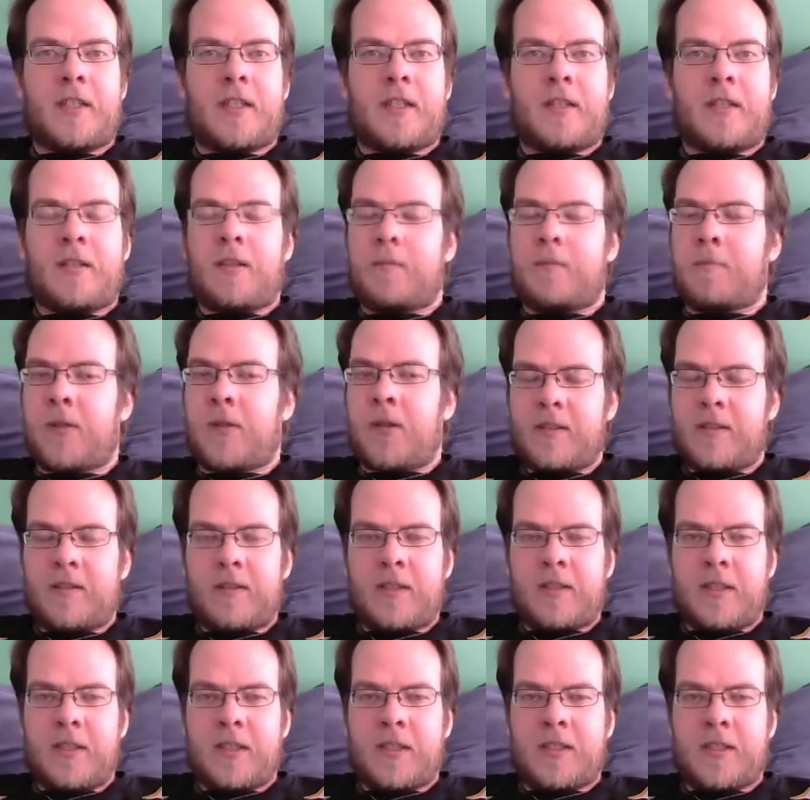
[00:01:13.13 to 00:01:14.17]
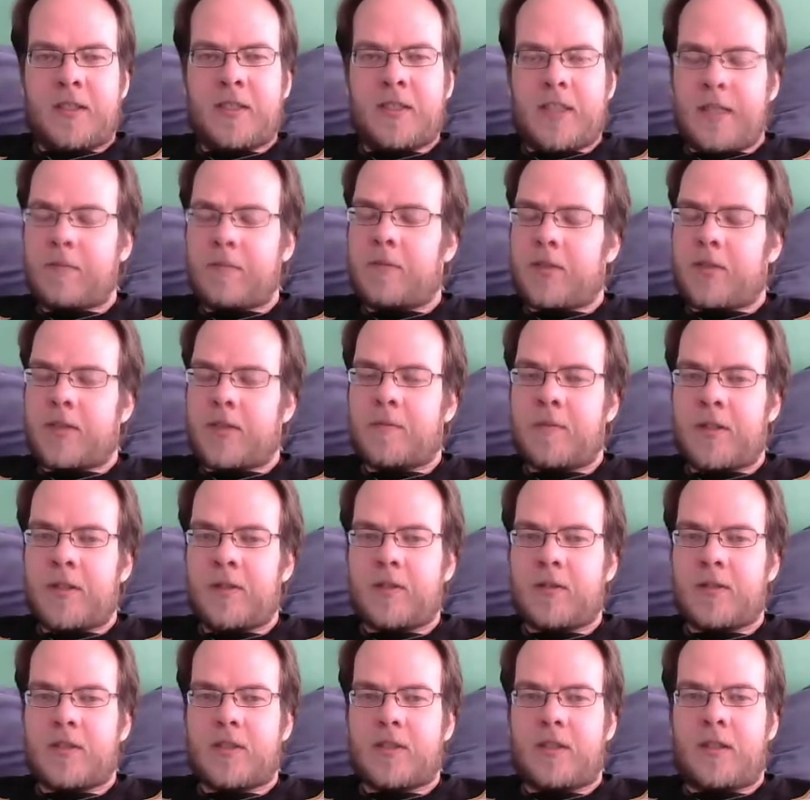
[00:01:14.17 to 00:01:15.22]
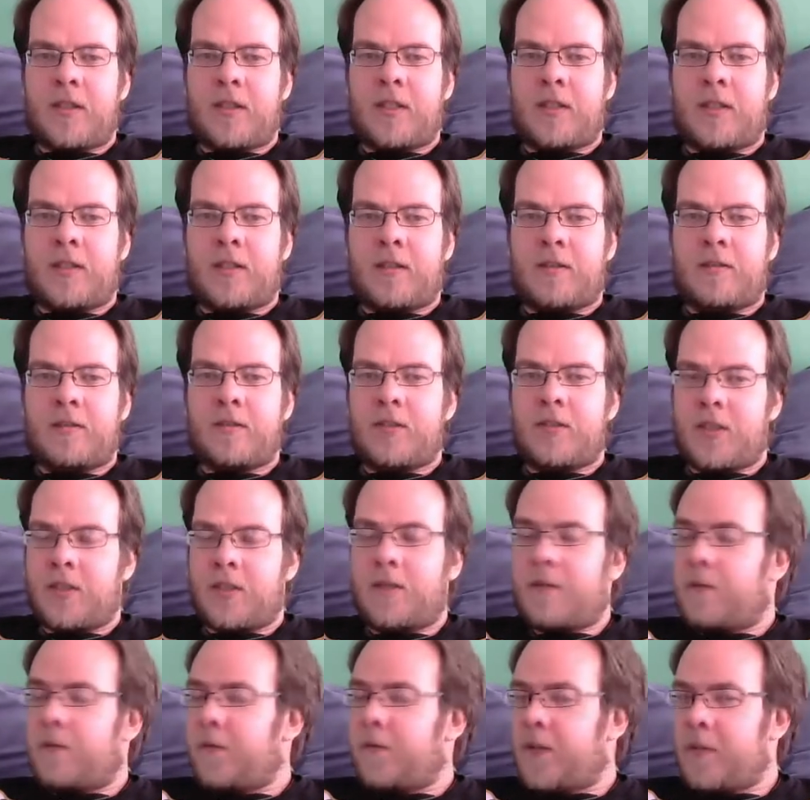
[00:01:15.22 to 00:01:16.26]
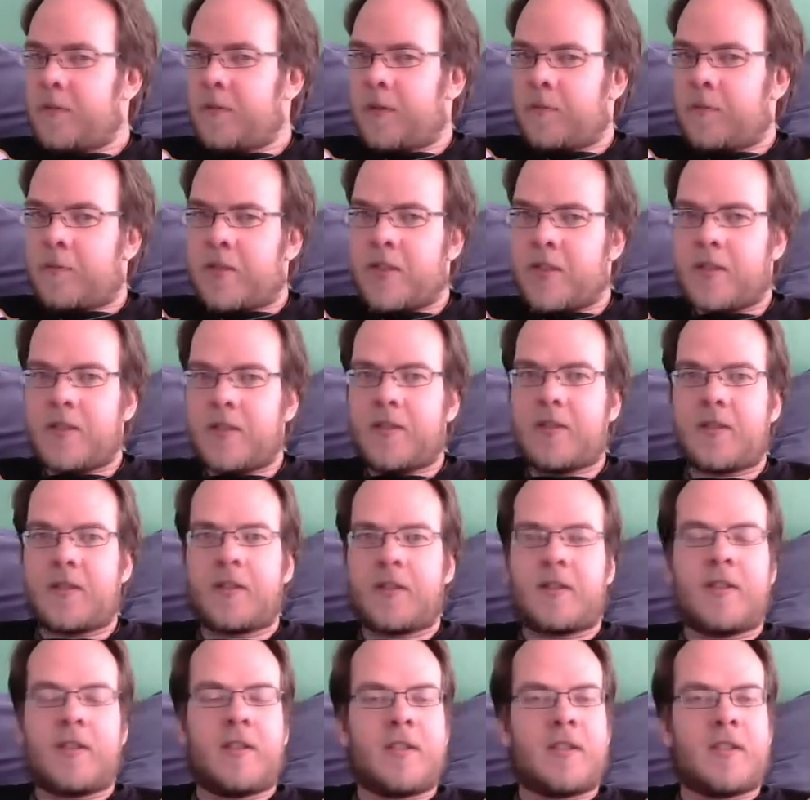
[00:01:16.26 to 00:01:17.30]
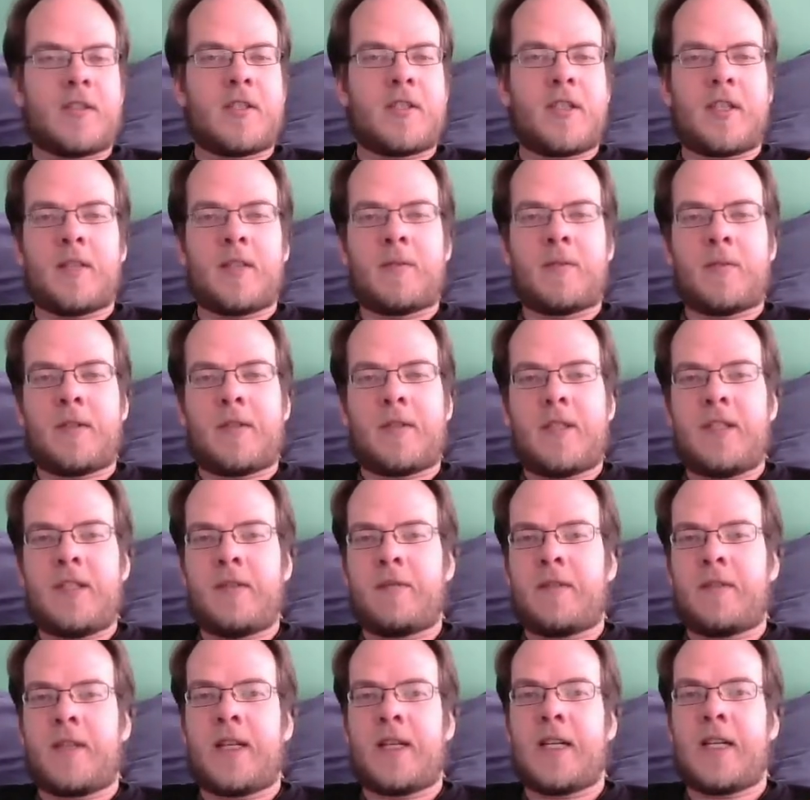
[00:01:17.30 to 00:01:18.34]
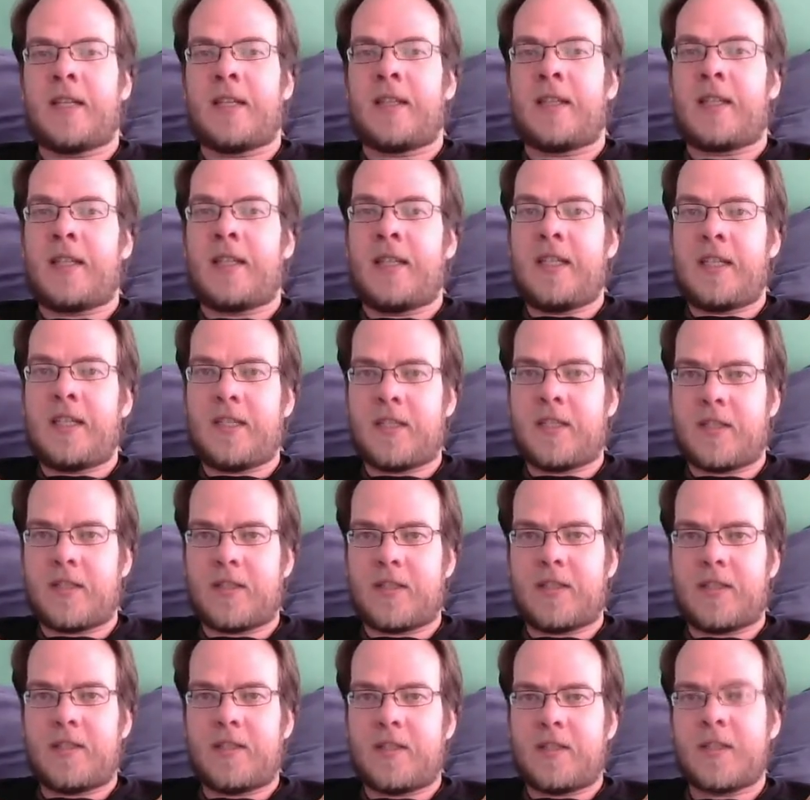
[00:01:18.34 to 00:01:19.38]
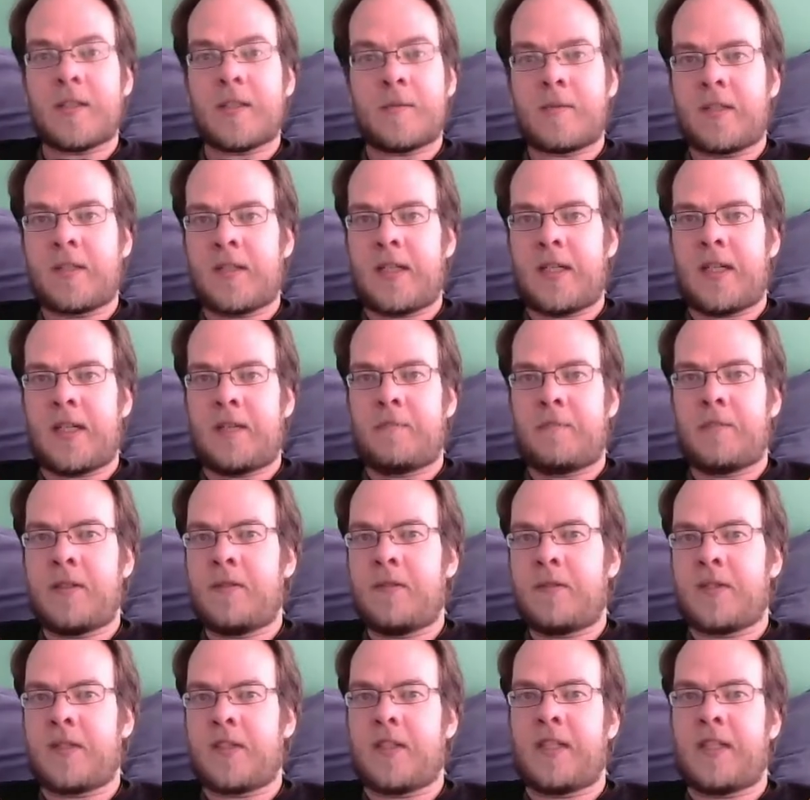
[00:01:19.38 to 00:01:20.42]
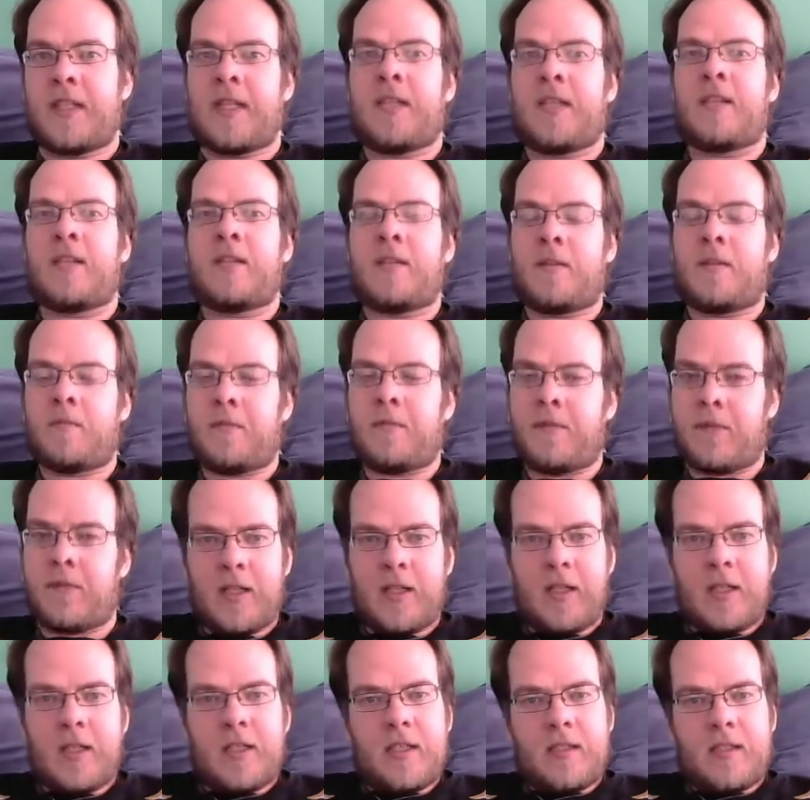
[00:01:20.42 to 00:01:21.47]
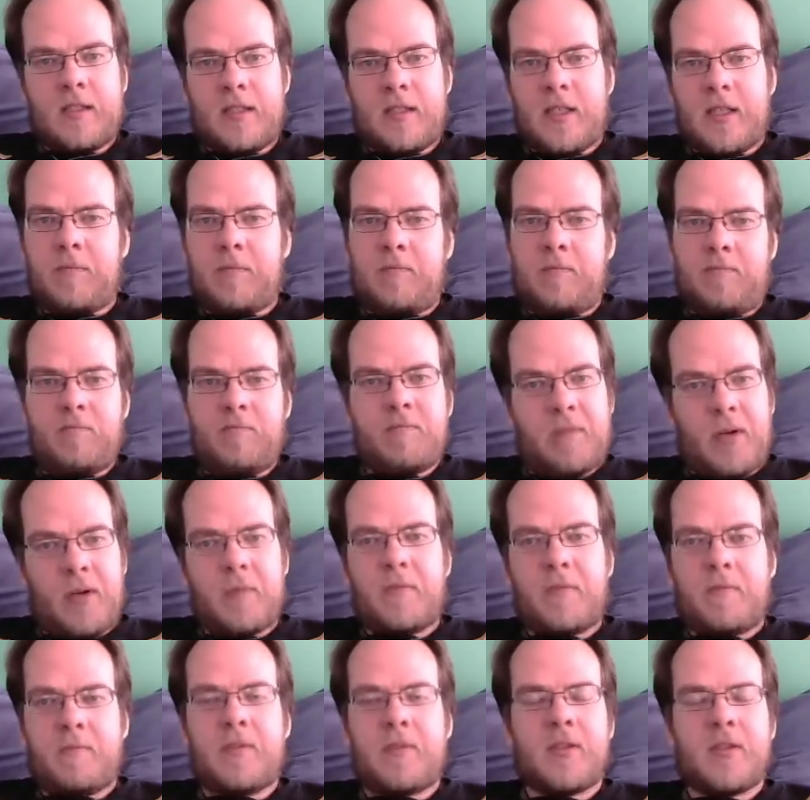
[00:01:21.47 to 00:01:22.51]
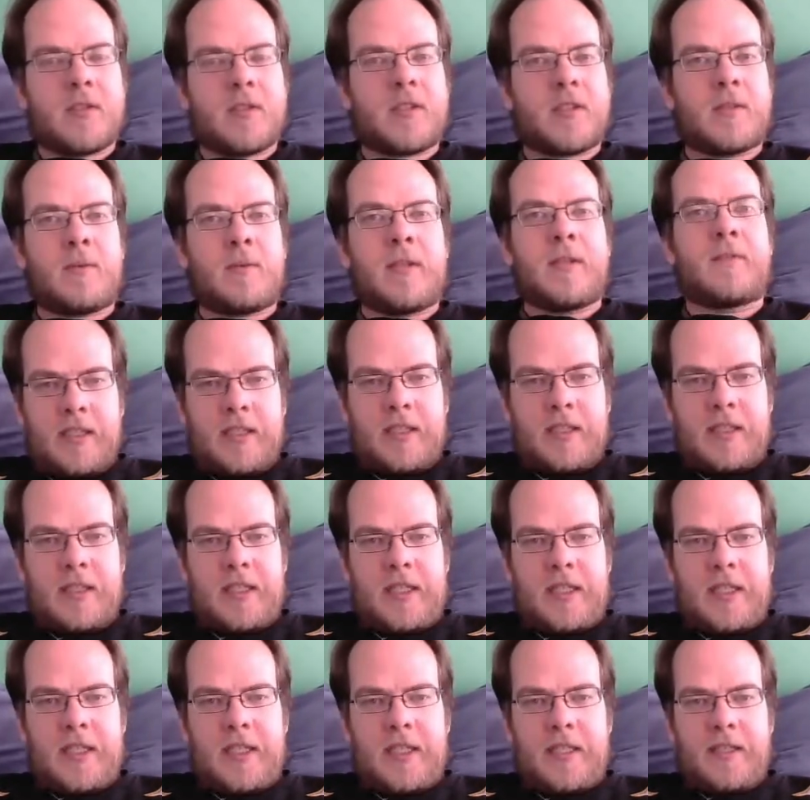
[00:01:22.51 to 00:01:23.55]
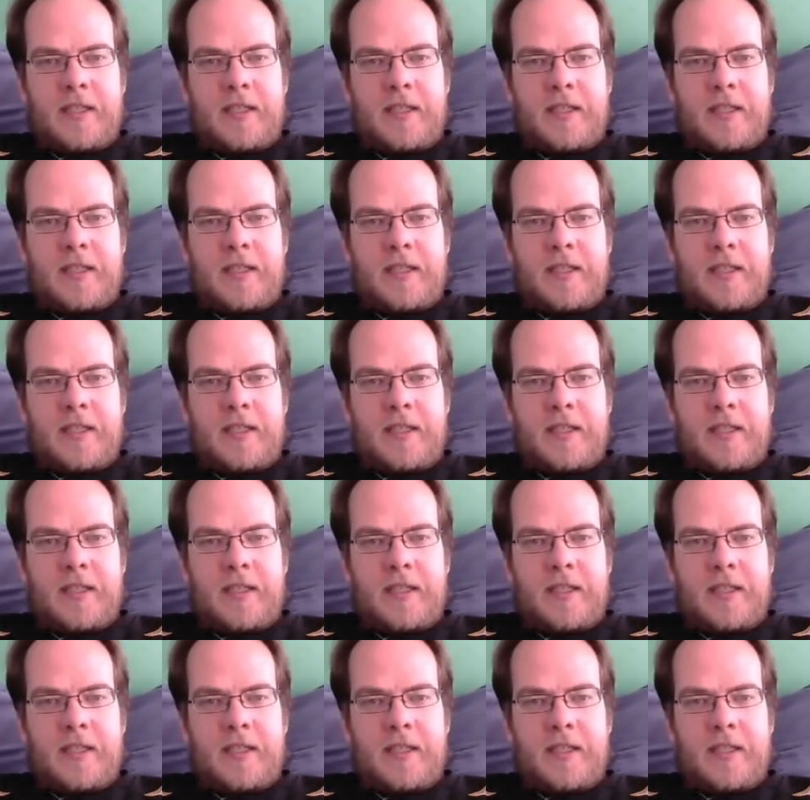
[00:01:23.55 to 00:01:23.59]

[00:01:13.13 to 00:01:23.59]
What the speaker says: Both sandbox modes are just female prisons. The second one even had lakes, something that I previously hadn't done before. And both builds are quite fun. In